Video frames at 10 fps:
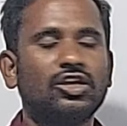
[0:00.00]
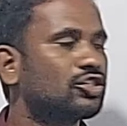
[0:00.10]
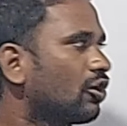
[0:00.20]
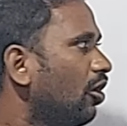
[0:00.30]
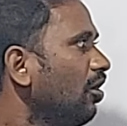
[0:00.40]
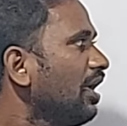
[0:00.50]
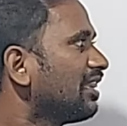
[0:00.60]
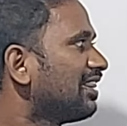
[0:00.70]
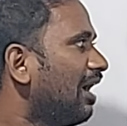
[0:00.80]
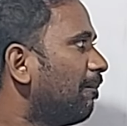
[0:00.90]
So
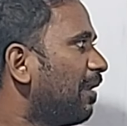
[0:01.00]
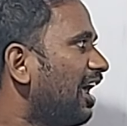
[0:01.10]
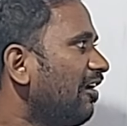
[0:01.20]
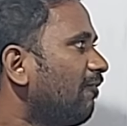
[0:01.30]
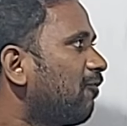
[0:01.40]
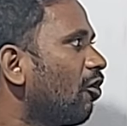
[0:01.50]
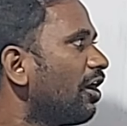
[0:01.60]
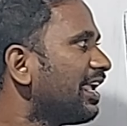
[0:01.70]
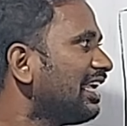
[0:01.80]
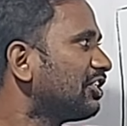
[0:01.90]
the blood
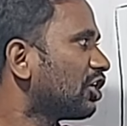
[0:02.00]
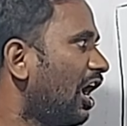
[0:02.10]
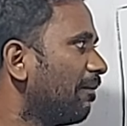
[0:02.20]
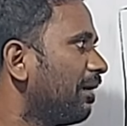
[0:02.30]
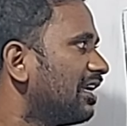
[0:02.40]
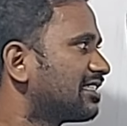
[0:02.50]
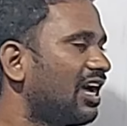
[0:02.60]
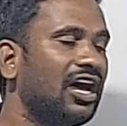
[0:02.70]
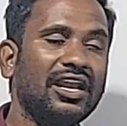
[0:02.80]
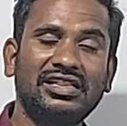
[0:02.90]
flowing chambers
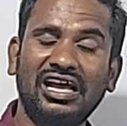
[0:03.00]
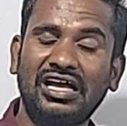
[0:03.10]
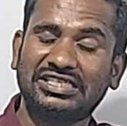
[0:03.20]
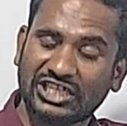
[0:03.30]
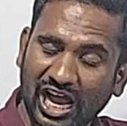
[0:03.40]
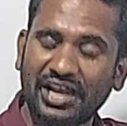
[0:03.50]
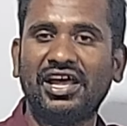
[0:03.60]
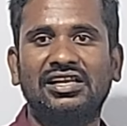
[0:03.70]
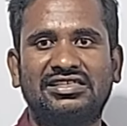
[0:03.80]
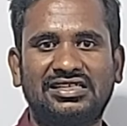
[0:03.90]
or the
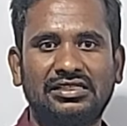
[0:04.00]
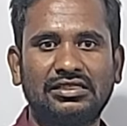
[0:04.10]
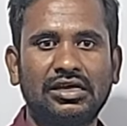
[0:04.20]
channels